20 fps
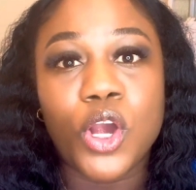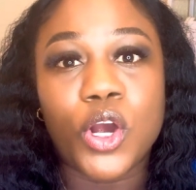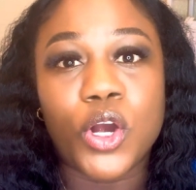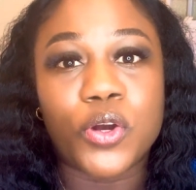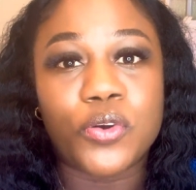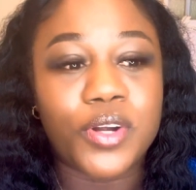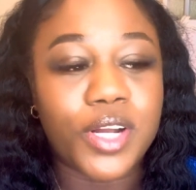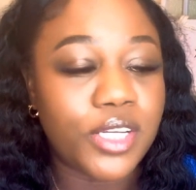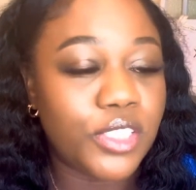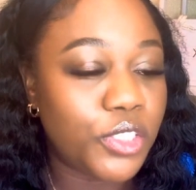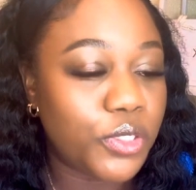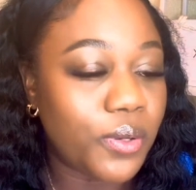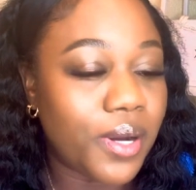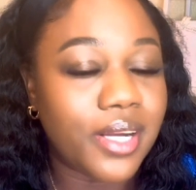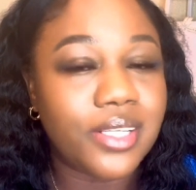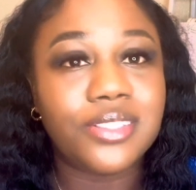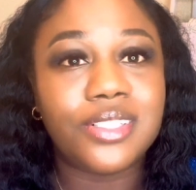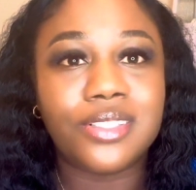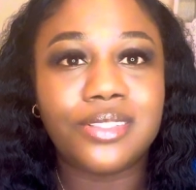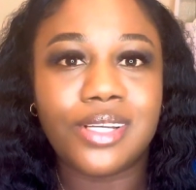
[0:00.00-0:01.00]
Alright, so
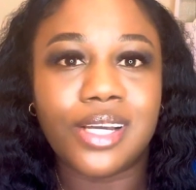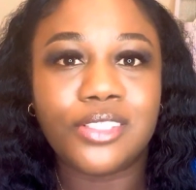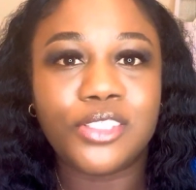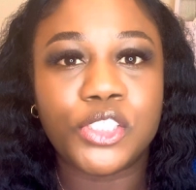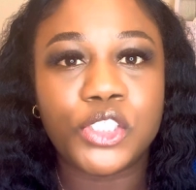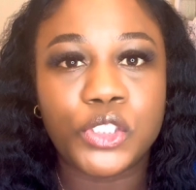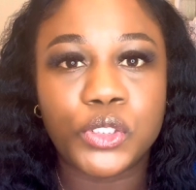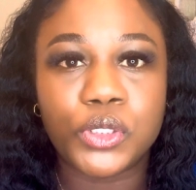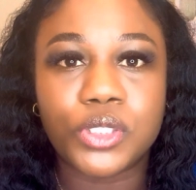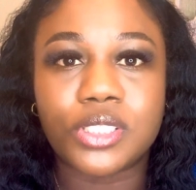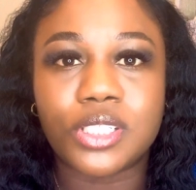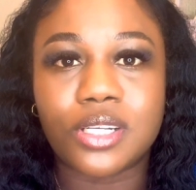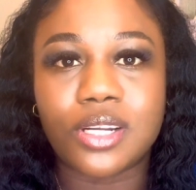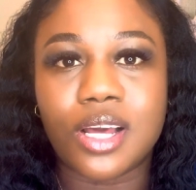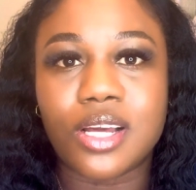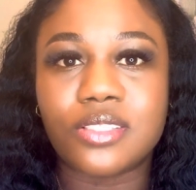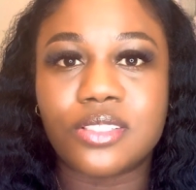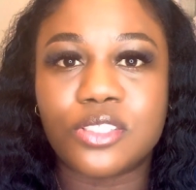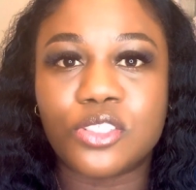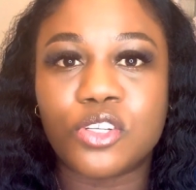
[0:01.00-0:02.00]
I did get to choose the
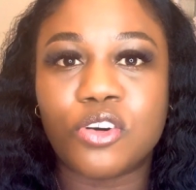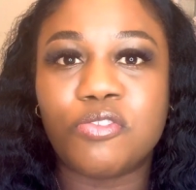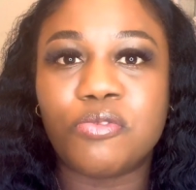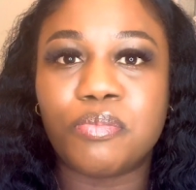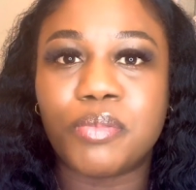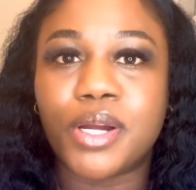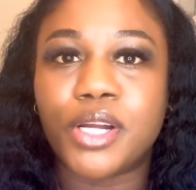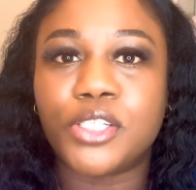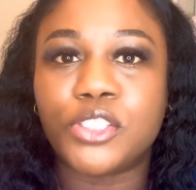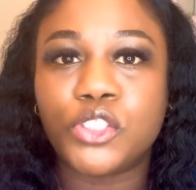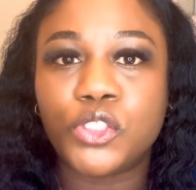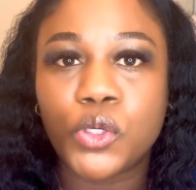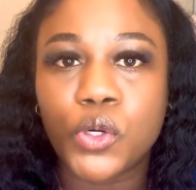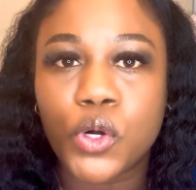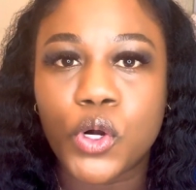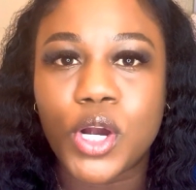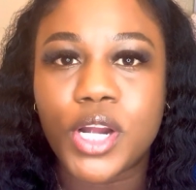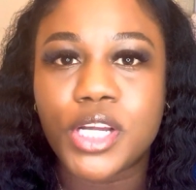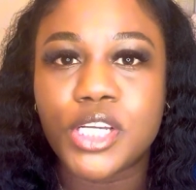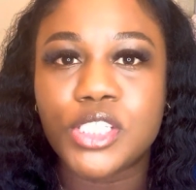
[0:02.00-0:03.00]
glasses of my
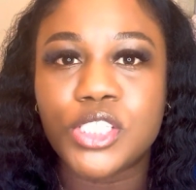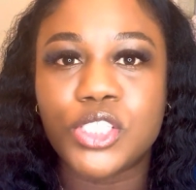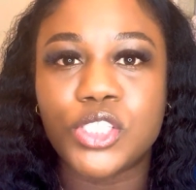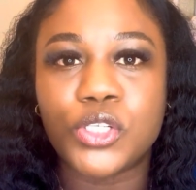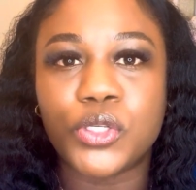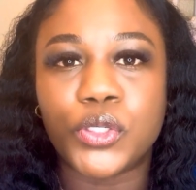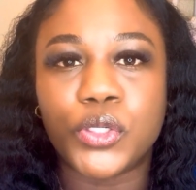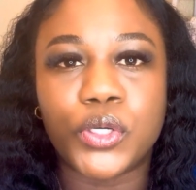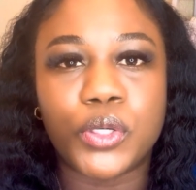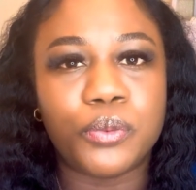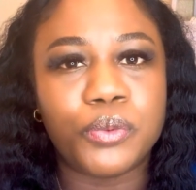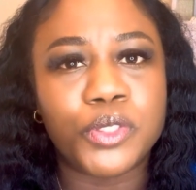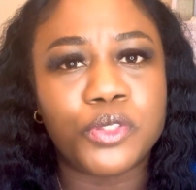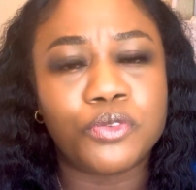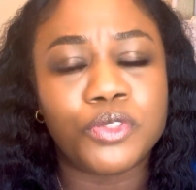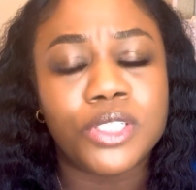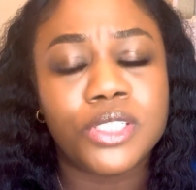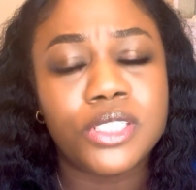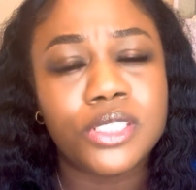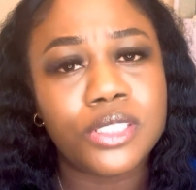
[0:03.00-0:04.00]
choice. You know, it was really